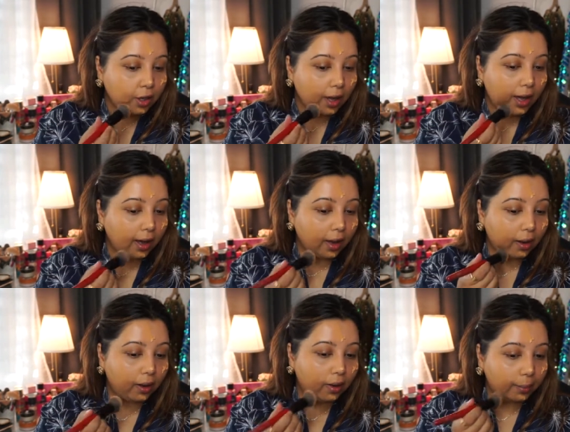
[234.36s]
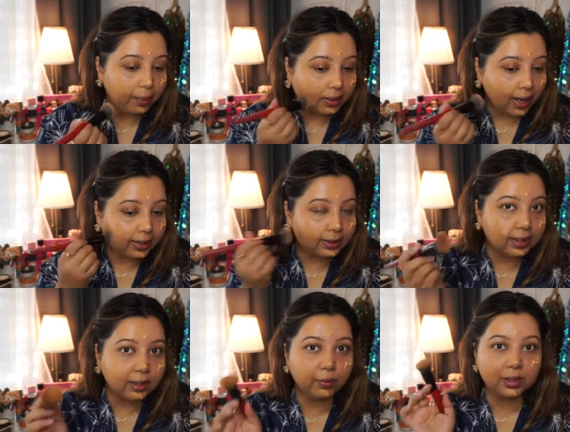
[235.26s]
But I
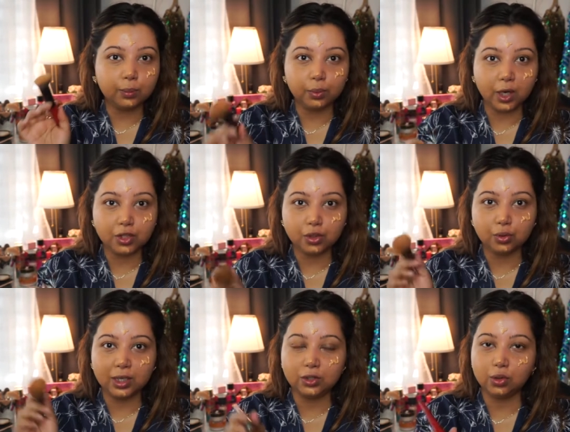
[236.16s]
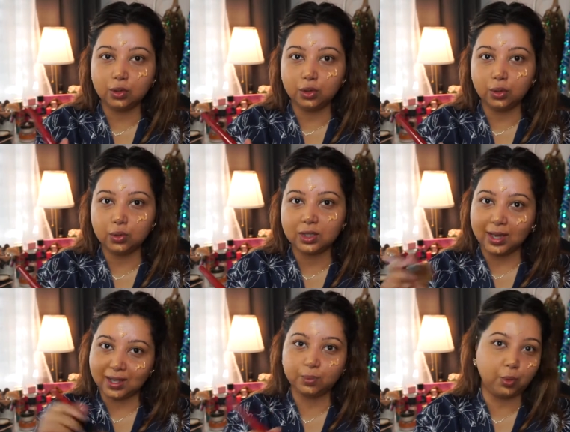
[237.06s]
think with a brush you need to use
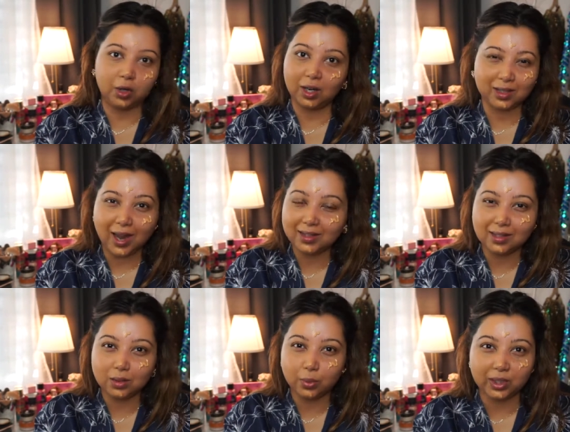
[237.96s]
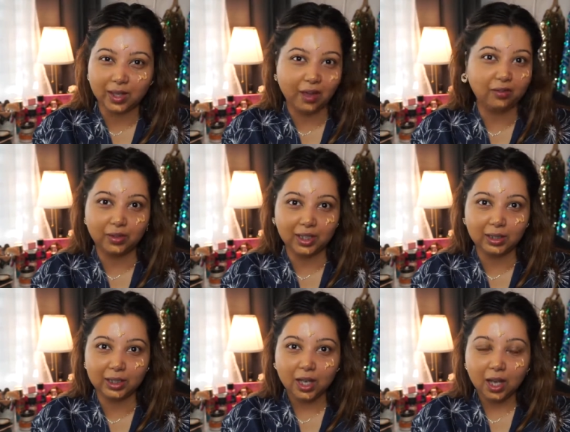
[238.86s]
less product, as is with
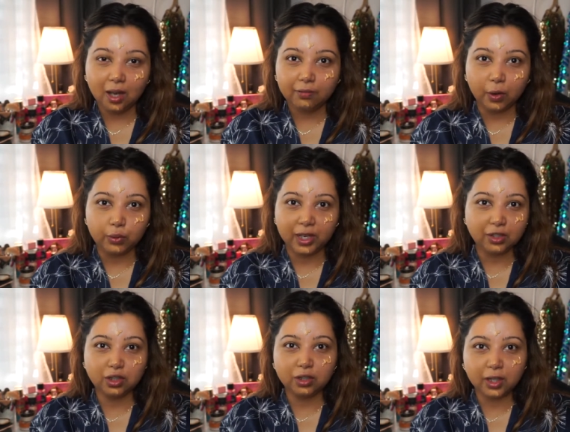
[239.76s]
every foundation